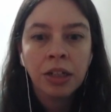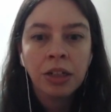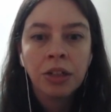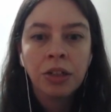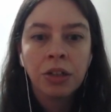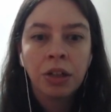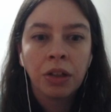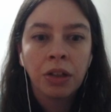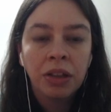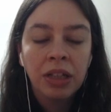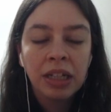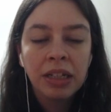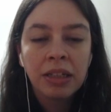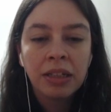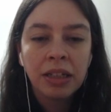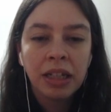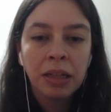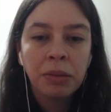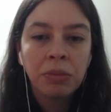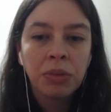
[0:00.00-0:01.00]
So this
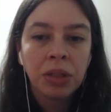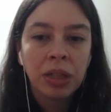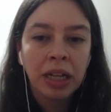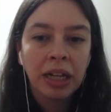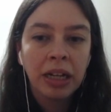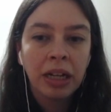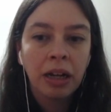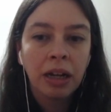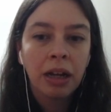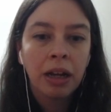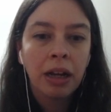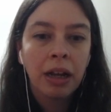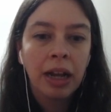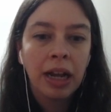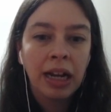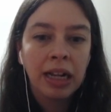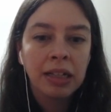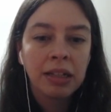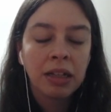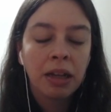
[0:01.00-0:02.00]
seems like
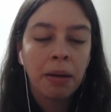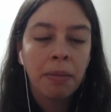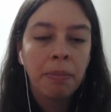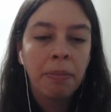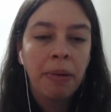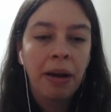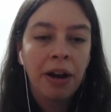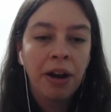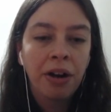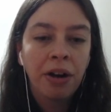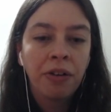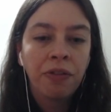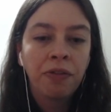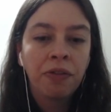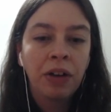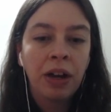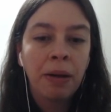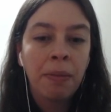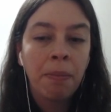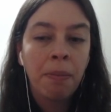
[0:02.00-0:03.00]
it's better
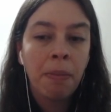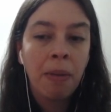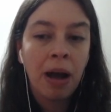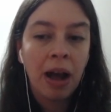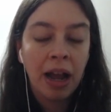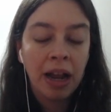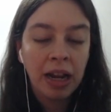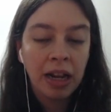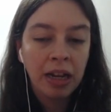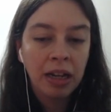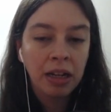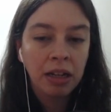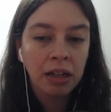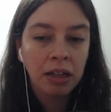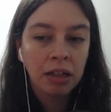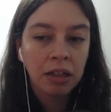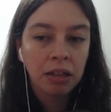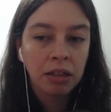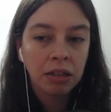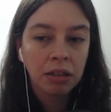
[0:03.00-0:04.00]
in my
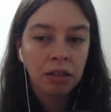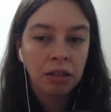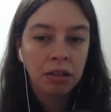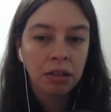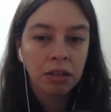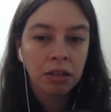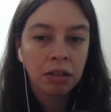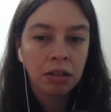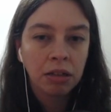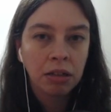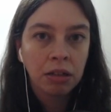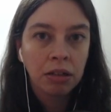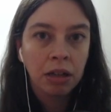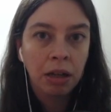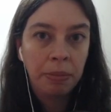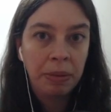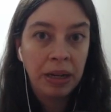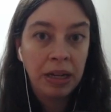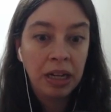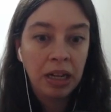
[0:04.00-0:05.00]

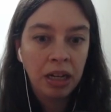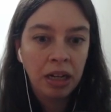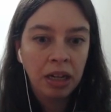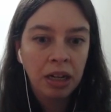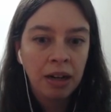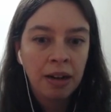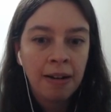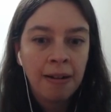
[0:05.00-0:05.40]
opinion,